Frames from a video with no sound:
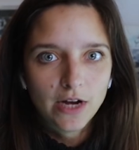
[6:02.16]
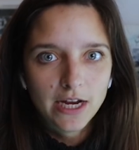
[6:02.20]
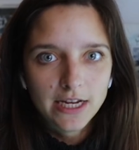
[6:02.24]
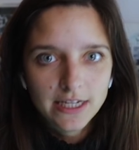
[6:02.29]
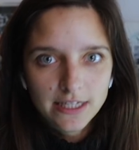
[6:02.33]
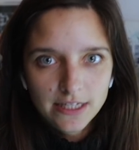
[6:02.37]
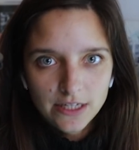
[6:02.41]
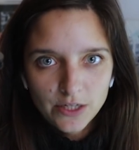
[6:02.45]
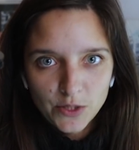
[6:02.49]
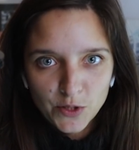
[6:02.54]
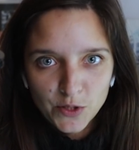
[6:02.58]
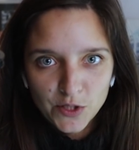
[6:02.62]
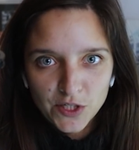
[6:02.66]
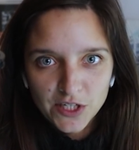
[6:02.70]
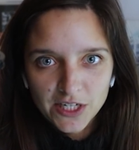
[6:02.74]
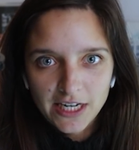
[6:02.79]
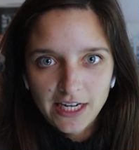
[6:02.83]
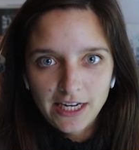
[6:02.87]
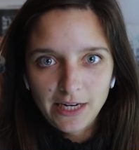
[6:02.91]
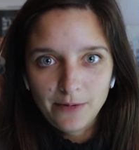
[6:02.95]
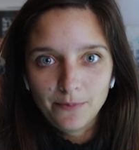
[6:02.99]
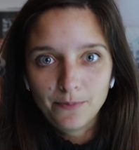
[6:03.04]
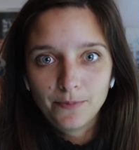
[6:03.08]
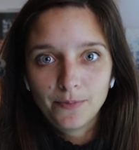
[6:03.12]
Dry suits
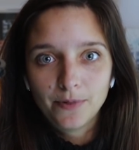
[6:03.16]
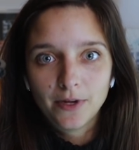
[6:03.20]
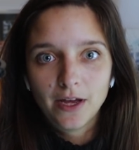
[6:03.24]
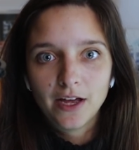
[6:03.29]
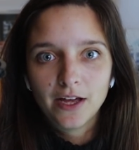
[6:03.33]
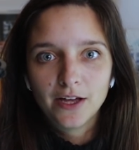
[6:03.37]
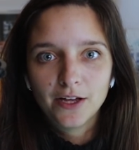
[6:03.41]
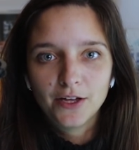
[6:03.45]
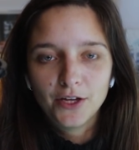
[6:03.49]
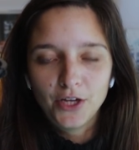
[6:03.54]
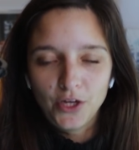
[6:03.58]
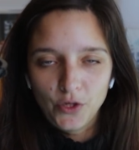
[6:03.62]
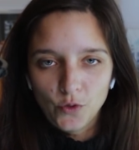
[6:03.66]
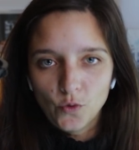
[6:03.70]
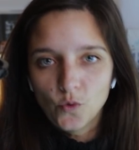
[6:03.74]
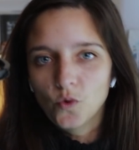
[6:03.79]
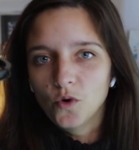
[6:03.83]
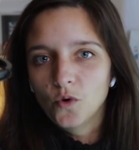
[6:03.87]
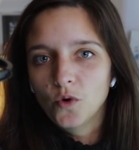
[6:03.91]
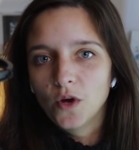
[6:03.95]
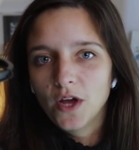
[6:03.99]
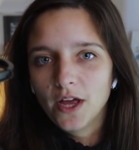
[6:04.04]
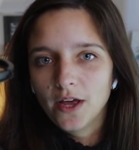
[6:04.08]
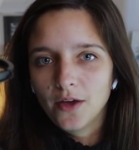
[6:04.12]
keep
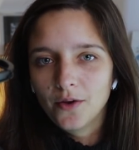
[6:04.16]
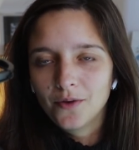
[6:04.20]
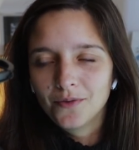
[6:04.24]
you